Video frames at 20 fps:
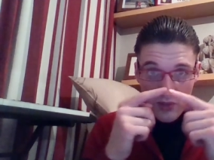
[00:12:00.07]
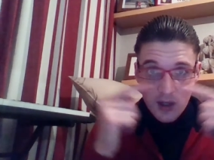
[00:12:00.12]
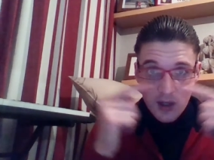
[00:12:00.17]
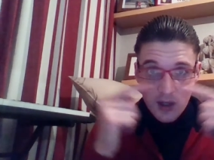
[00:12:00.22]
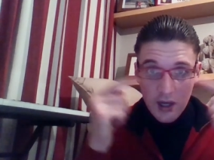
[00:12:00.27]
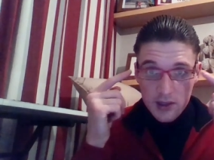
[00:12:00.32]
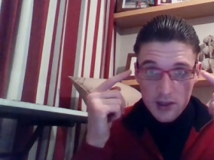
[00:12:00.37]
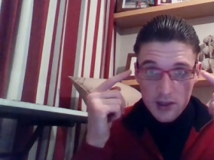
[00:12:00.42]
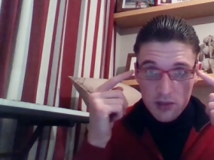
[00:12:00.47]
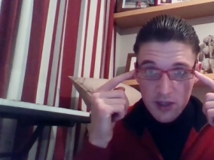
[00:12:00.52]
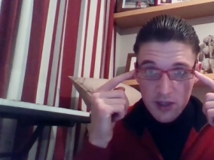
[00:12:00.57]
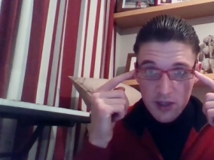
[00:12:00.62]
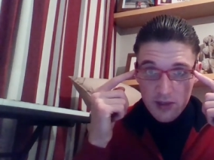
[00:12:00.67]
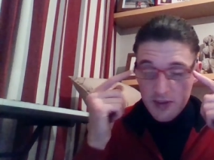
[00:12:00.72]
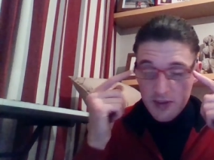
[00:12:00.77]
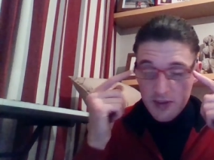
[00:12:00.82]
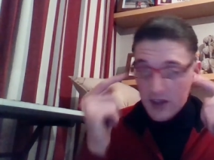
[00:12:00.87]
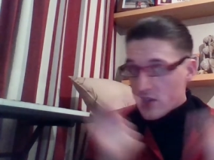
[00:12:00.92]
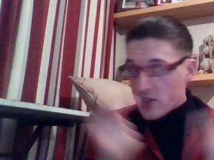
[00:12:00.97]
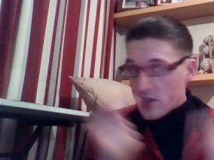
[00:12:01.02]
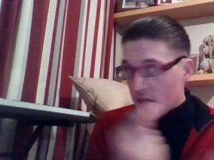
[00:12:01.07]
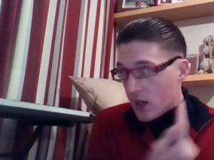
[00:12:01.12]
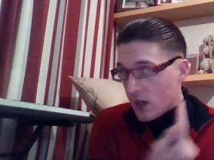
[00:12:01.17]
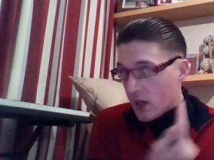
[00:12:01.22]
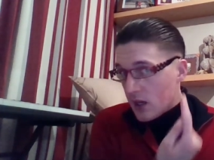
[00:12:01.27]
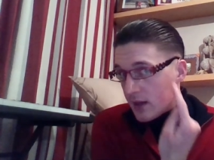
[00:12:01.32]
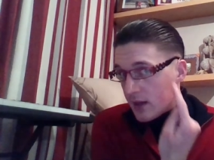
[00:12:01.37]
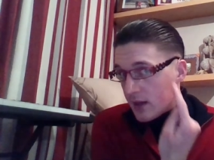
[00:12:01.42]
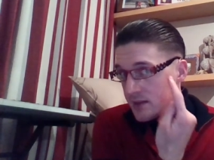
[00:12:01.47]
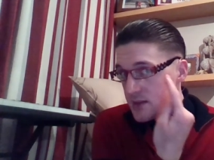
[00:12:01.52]
like the red feature and I
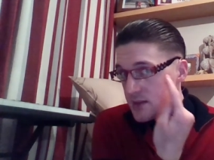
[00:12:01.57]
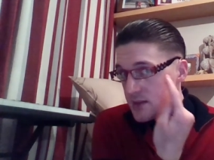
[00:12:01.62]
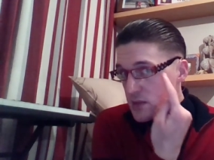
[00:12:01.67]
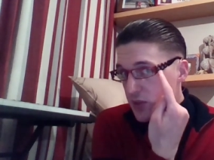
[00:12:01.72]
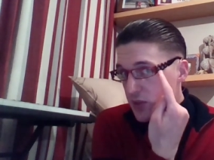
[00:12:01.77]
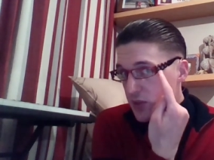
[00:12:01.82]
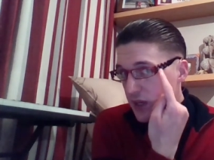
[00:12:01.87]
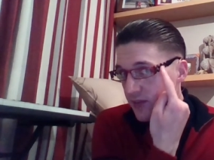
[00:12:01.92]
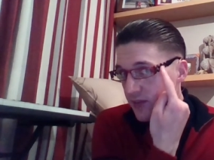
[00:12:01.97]
like the spring.